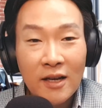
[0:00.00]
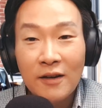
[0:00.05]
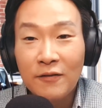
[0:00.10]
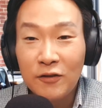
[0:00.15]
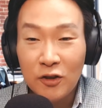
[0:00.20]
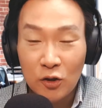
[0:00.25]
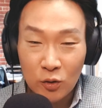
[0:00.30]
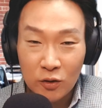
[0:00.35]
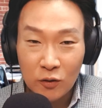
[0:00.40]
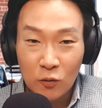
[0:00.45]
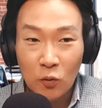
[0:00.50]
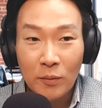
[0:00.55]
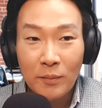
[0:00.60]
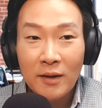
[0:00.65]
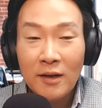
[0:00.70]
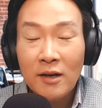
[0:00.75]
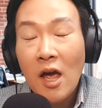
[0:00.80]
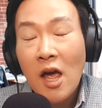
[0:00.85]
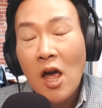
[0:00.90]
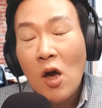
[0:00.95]
if she was a
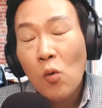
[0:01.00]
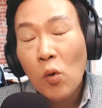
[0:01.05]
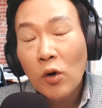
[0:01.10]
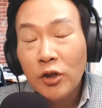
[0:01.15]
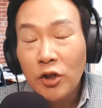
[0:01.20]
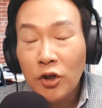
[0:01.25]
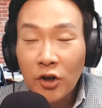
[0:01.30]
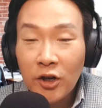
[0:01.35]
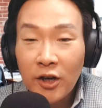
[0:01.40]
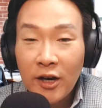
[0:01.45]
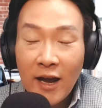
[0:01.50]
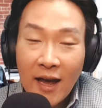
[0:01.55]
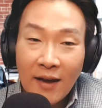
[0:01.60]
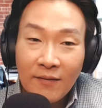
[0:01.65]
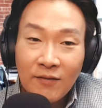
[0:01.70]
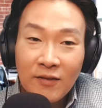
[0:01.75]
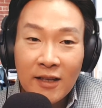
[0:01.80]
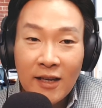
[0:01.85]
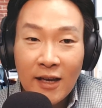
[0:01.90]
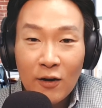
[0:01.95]
woman? Well, you're going to
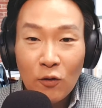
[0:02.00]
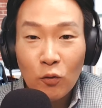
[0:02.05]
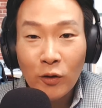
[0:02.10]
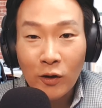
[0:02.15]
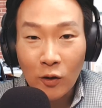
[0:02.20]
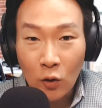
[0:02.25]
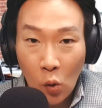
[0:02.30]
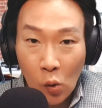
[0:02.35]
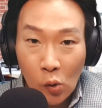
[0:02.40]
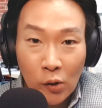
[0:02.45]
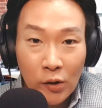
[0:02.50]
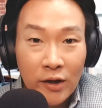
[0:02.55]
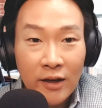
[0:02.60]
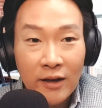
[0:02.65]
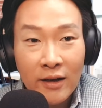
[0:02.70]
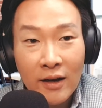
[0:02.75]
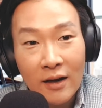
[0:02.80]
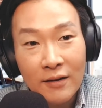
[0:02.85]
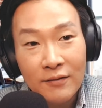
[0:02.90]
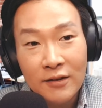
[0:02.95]
have to get a
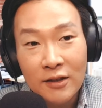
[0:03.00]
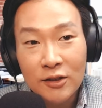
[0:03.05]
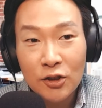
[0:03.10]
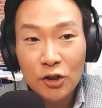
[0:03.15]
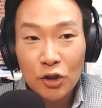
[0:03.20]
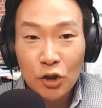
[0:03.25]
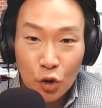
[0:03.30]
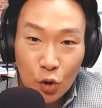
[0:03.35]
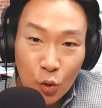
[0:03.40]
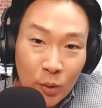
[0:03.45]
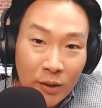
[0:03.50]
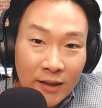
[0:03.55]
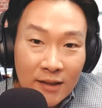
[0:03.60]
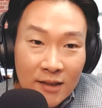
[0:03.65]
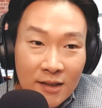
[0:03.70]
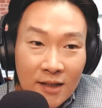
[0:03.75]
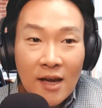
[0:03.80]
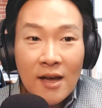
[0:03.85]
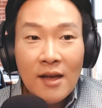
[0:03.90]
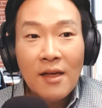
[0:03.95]
recording of the
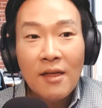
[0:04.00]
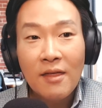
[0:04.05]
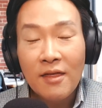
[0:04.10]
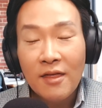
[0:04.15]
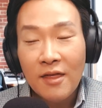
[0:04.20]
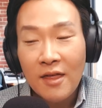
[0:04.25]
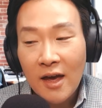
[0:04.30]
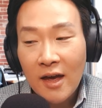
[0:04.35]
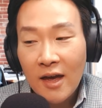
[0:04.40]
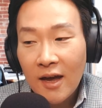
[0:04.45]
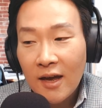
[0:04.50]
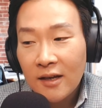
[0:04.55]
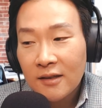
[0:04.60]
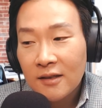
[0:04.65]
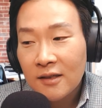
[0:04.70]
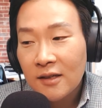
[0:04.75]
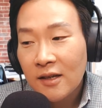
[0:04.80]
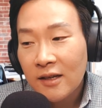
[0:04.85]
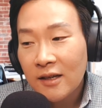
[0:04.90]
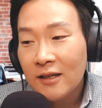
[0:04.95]
student
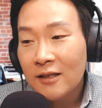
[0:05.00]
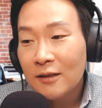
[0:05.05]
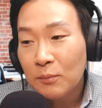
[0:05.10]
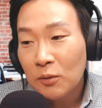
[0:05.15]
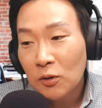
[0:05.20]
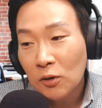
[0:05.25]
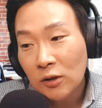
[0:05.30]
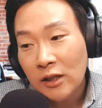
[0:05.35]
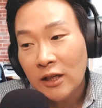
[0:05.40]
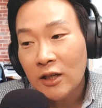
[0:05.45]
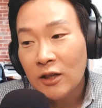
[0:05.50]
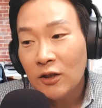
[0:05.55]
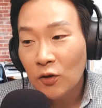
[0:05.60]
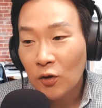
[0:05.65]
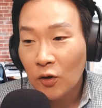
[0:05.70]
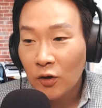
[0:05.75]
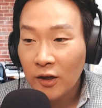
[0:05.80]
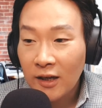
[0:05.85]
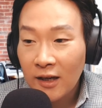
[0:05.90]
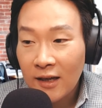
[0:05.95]
that is bullying
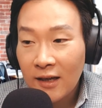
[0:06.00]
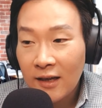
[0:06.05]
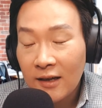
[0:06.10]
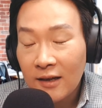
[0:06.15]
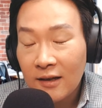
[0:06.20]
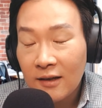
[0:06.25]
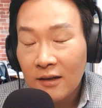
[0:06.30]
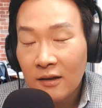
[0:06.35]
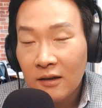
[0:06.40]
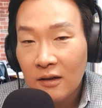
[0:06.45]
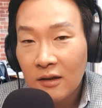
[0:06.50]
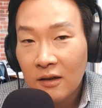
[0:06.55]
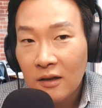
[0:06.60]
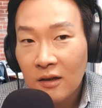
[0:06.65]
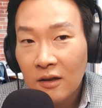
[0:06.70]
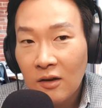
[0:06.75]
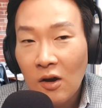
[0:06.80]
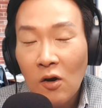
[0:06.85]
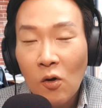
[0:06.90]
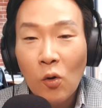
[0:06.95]
your kid.
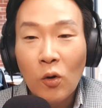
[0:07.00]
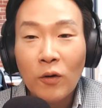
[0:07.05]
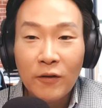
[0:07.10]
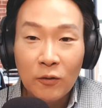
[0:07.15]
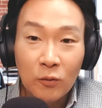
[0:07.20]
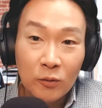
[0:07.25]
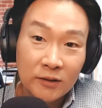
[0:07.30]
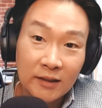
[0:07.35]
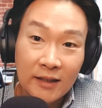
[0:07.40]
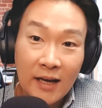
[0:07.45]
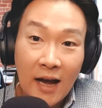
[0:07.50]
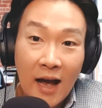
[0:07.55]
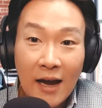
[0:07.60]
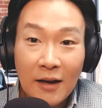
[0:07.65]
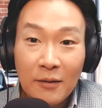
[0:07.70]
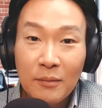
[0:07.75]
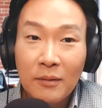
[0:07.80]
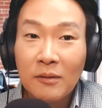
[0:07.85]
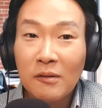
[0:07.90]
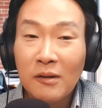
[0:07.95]
Or if it was a
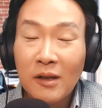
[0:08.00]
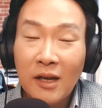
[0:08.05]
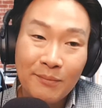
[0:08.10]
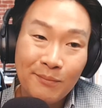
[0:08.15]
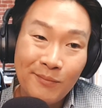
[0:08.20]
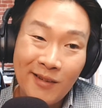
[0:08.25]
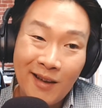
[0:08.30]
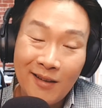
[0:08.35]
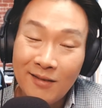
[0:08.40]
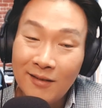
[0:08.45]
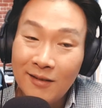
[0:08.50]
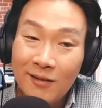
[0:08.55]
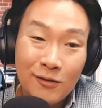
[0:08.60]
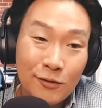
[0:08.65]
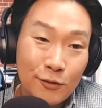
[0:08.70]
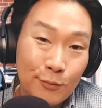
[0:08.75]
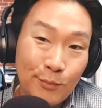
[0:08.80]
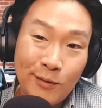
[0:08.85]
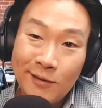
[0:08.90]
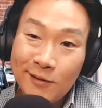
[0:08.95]
guy, I'd be I think
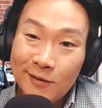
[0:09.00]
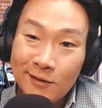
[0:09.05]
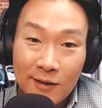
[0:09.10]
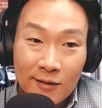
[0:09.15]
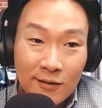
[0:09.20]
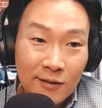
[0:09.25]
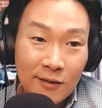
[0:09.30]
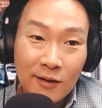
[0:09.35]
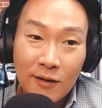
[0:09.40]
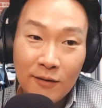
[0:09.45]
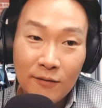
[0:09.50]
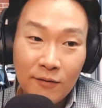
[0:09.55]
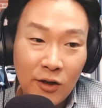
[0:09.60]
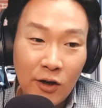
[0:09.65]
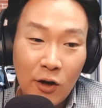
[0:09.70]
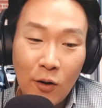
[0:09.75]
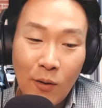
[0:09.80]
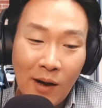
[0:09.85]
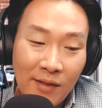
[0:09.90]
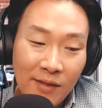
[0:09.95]
you're just being sensitive.
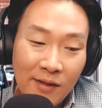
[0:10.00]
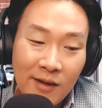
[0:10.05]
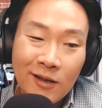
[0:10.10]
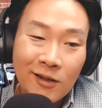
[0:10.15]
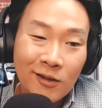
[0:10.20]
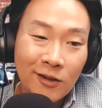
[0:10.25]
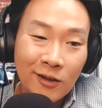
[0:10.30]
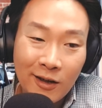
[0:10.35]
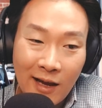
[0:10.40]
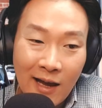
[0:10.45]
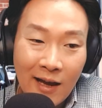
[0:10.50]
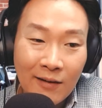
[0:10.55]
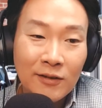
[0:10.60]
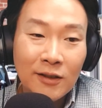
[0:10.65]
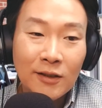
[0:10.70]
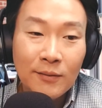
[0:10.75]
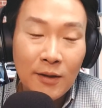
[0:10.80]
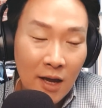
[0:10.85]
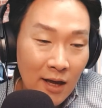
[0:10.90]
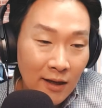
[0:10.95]
I think you're going to have
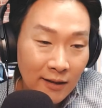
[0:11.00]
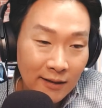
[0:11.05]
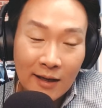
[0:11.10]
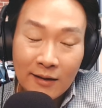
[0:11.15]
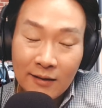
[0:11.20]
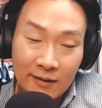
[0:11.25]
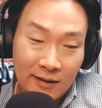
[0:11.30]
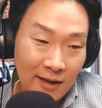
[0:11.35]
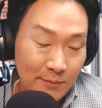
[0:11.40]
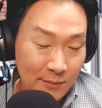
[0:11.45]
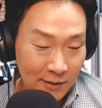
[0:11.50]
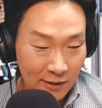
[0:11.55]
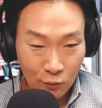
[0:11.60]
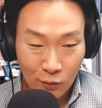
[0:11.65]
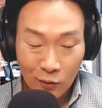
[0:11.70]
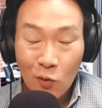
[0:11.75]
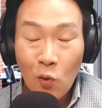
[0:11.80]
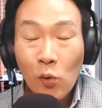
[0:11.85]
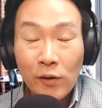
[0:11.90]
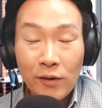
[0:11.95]
to get me a
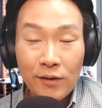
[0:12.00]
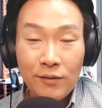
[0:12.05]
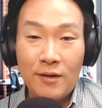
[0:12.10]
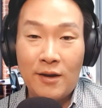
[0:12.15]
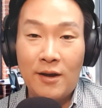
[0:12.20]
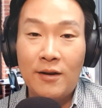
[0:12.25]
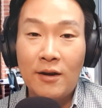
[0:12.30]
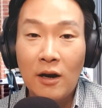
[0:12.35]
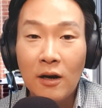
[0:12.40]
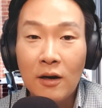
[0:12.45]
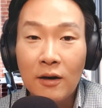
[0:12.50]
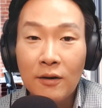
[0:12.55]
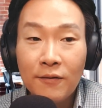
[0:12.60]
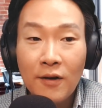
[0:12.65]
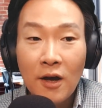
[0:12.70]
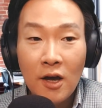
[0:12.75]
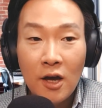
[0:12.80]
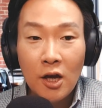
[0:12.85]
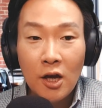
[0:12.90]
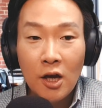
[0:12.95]
recording then
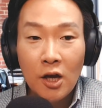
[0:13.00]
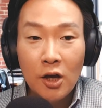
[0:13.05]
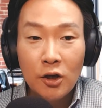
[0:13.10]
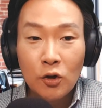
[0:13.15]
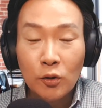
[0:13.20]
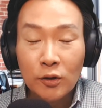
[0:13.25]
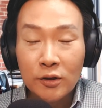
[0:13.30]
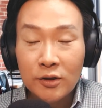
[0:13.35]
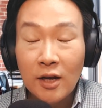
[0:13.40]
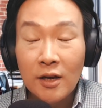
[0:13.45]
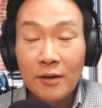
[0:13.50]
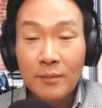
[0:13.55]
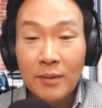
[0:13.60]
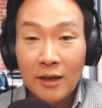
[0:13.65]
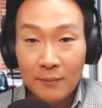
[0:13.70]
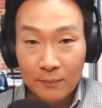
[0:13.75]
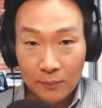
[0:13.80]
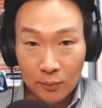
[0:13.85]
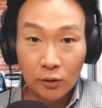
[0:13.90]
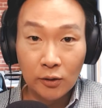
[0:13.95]
of your son
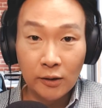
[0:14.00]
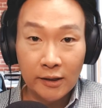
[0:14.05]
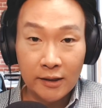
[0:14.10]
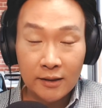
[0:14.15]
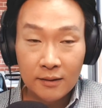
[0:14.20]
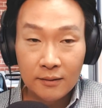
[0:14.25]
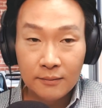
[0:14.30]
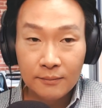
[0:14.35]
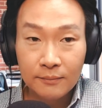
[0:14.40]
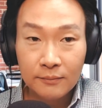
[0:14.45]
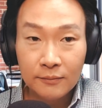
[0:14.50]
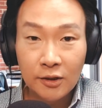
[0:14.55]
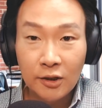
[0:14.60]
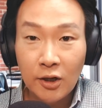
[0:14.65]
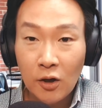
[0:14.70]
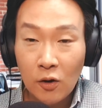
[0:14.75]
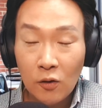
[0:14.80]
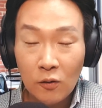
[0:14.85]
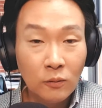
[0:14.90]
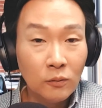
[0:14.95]
being bullied.
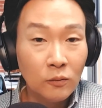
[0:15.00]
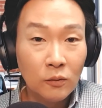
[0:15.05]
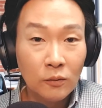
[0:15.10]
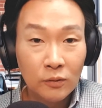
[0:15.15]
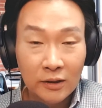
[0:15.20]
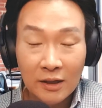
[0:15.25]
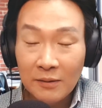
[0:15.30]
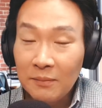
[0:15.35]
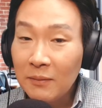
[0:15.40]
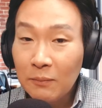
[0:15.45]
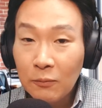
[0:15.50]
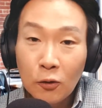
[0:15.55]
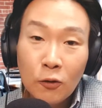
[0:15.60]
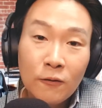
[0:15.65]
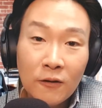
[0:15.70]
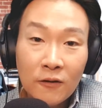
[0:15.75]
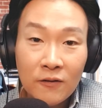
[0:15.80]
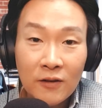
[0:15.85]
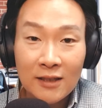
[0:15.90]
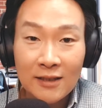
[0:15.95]
Give me
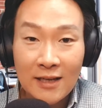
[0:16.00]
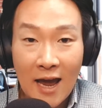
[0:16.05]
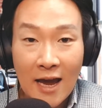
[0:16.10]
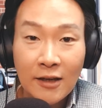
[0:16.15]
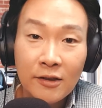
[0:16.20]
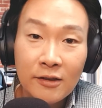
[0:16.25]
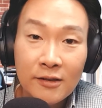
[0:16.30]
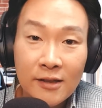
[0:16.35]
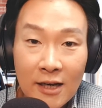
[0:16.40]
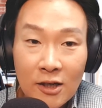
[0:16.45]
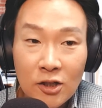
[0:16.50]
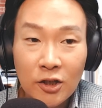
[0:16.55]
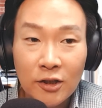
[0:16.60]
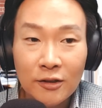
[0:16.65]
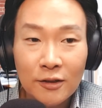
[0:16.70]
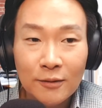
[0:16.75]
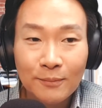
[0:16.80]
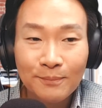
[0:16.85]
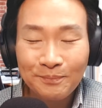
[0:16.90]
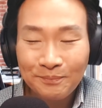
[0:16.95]
proof of these
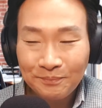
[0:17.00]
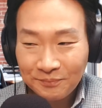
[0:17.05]
accusations.